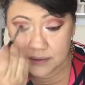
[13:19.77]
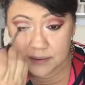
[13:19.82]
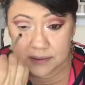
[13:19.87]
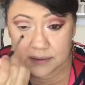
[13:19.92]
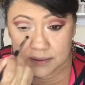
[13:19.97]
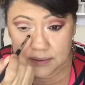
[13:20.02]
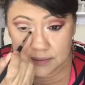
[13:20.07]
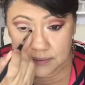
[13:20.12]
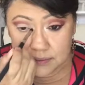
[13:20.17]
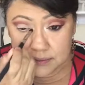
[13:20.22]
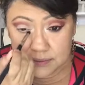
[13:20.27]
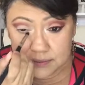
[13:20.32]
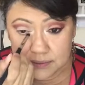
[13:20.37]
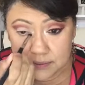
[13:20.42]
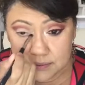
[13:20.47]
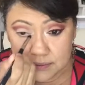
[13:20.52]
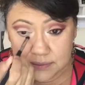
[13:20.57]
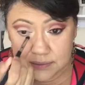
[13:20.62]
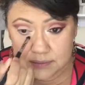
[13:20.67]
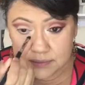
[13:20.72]

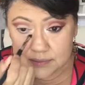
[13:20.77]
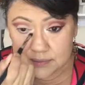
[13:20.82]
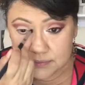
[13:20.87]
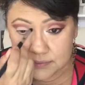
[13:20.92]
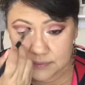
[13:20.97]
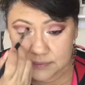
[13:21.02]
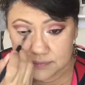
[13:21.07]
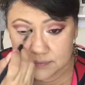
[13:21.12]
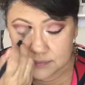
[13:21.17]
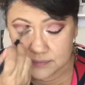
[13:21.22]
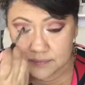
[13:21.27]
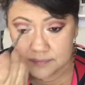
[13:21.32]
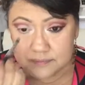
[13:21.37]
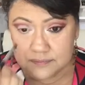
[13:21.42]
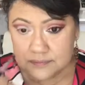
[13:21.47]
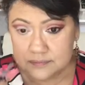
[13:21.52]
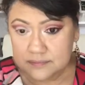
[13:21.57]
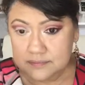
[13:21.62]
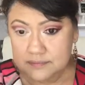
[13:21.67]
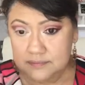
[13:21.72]

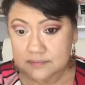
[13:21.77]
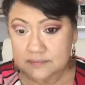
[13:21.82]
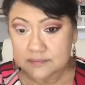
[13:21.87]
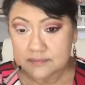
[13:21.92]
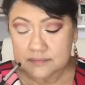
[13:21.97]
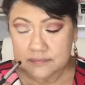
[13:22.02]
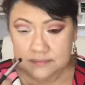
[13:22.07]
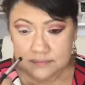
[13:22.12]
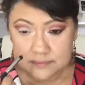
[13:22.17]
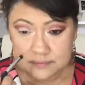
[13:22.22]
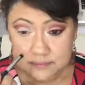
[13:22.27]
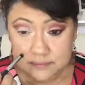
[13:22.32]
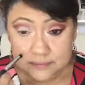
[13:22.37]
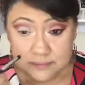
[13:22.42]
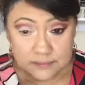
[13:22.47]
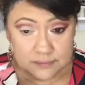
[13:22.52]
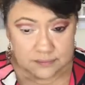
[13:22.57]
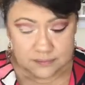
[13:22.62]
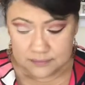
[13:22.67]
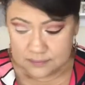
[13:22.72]

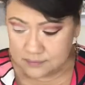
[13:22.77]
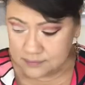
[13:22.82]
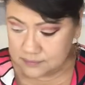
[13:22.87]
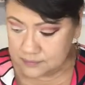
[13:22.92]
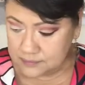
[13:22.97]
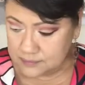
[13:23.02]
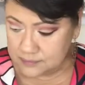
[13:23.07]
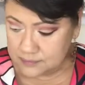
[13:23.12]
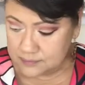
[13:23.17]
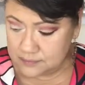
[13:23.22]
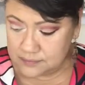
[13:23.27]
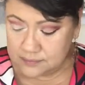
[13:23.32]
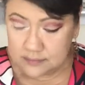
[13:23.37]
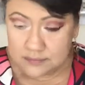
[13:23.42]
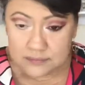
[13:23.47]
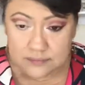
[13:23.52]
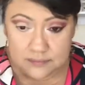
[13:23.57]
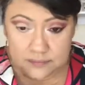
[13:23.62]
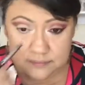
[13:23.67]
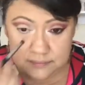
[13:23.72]

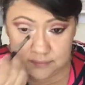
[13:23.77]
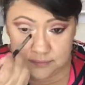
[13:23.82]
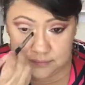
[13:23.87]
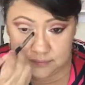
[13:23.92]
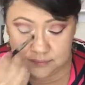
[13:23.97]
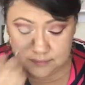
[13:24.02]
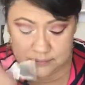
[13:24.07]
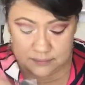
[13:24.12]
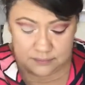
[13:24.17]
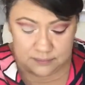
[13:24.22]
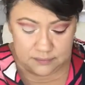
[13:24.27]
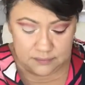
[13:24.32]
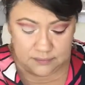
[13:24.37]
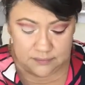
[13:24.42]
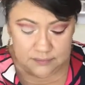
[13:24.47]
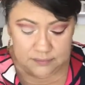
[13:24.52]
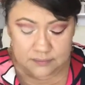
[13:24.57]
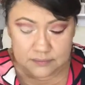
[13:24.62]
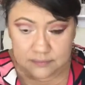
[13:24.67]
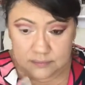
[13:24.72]

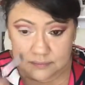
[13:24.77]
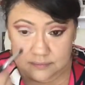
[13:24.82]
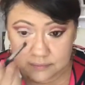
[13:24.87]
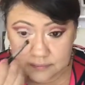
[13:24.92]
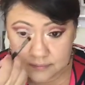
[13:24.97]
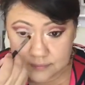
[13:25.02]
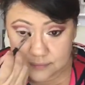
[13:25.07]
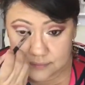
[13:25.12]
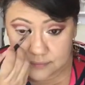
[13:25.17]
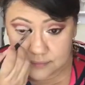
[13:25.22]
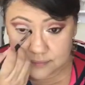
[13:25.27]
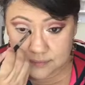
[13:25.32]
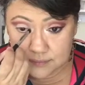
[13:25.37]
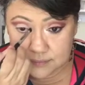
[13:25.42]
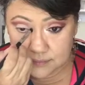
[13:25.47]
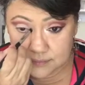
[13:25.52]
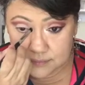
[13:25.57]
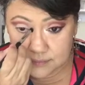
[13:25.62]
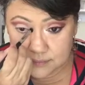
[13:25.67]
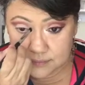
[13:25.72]

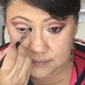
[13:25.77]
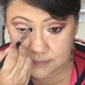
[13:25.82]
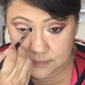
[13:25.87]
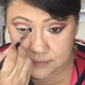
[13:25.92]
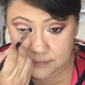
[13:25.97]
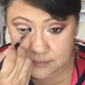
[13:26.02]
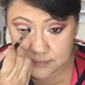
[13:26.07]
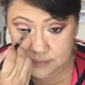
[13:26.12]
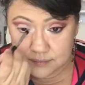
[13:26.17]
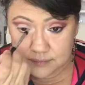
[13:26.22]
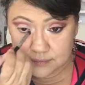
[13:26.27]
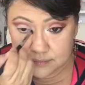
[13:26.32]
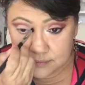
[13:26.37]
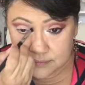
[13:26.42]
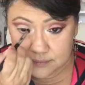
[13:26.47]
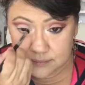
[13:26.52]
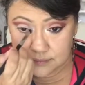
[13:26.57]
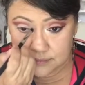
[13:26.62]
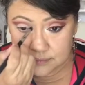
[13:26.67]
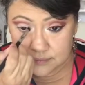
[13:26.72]

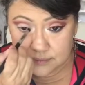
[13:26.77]
[no speech]